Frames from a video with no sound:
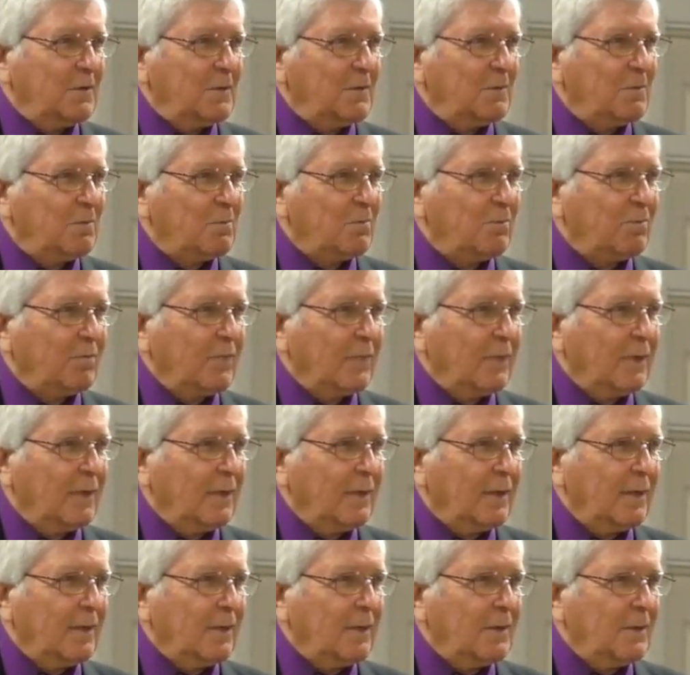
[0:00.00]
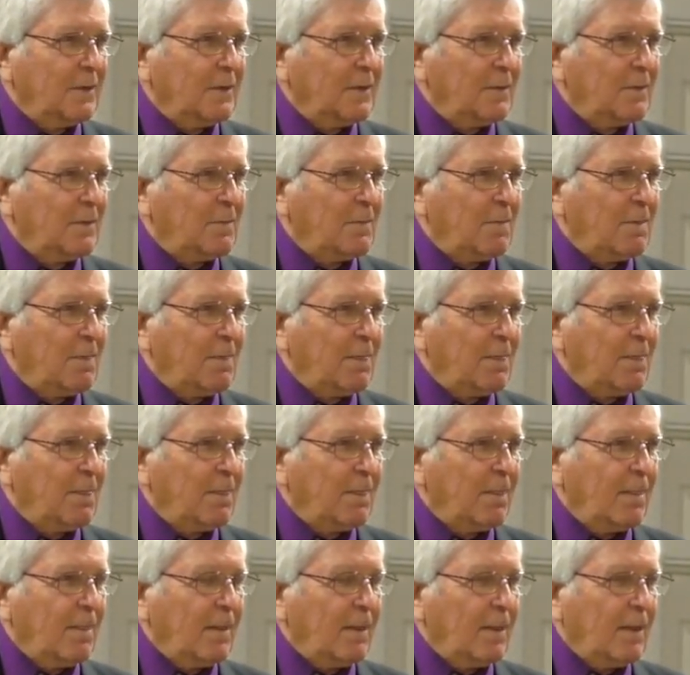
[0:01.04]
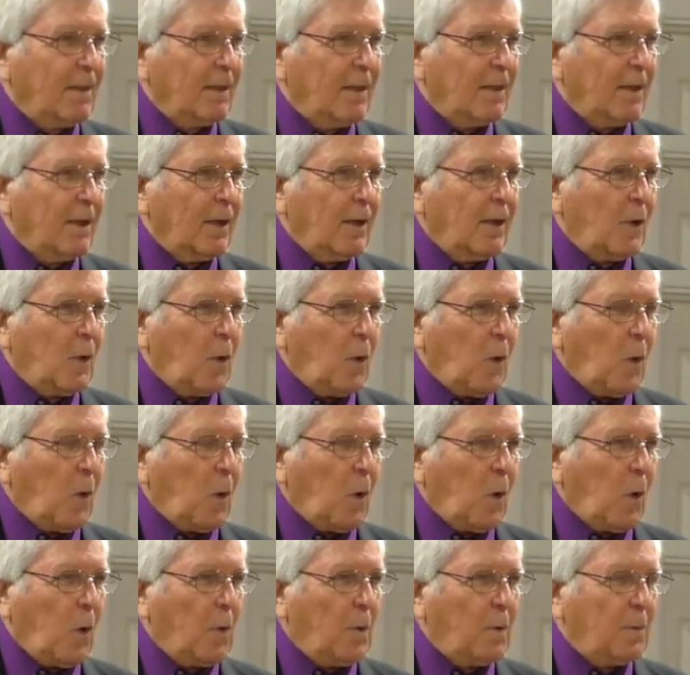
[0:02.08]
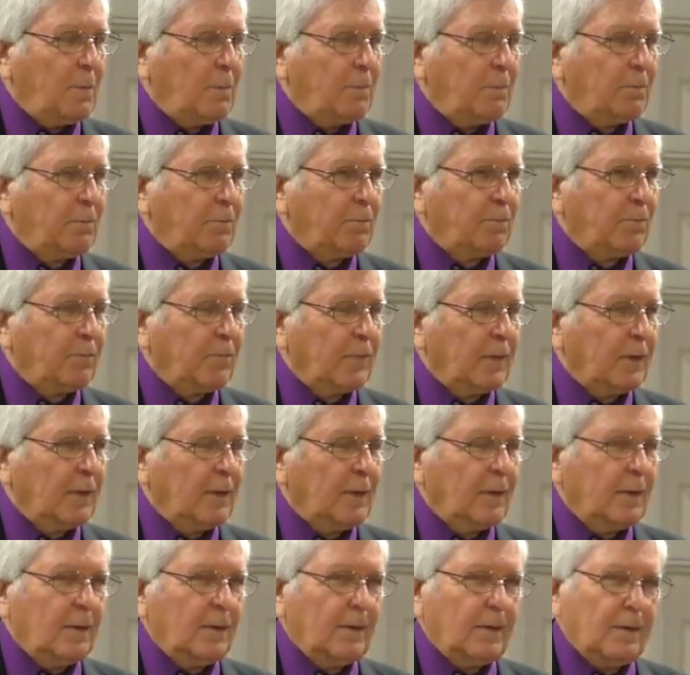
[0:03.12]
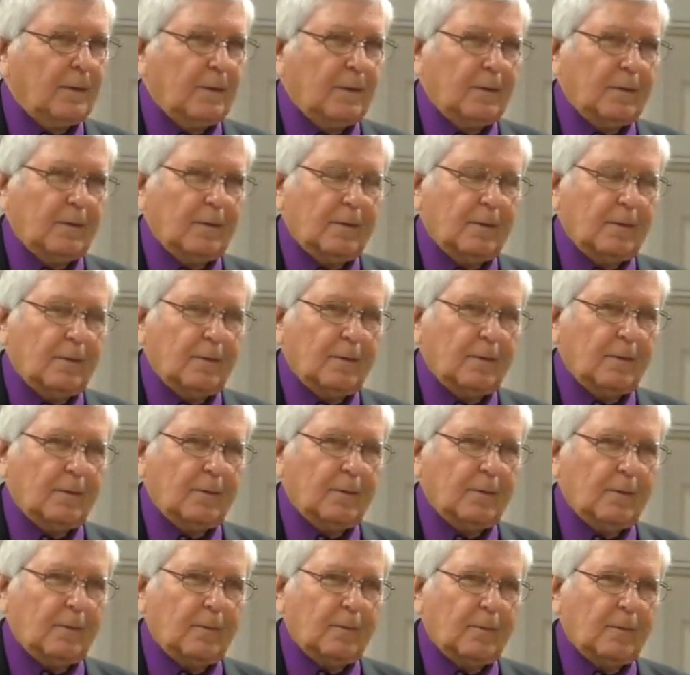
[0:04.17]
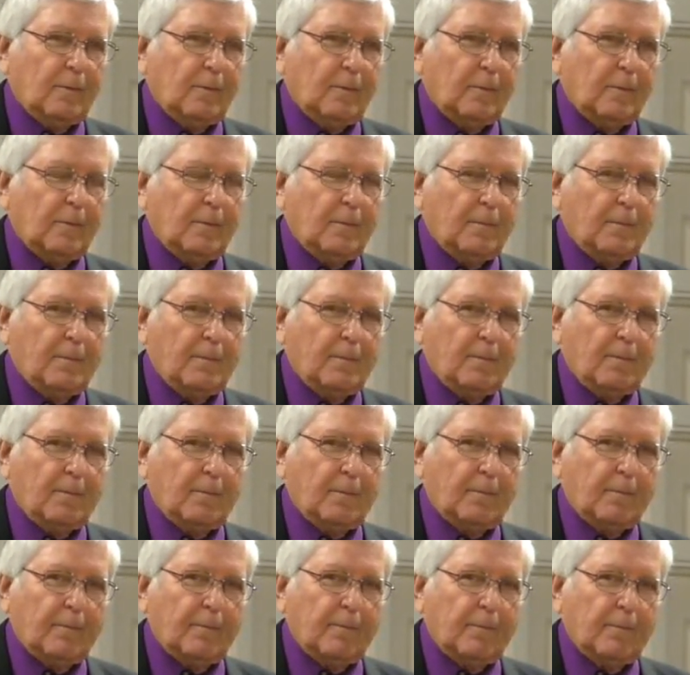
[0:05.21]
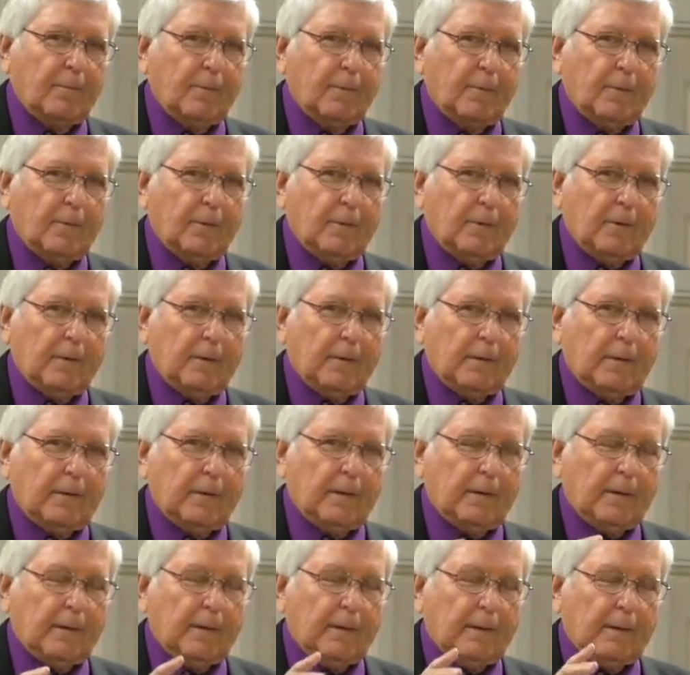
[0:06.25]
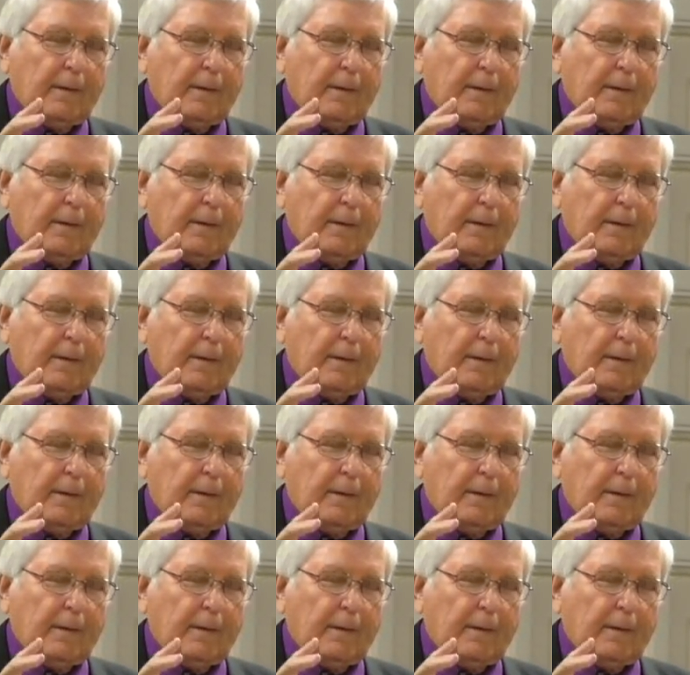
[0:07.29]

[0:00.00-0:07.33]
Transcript: Nothing is said.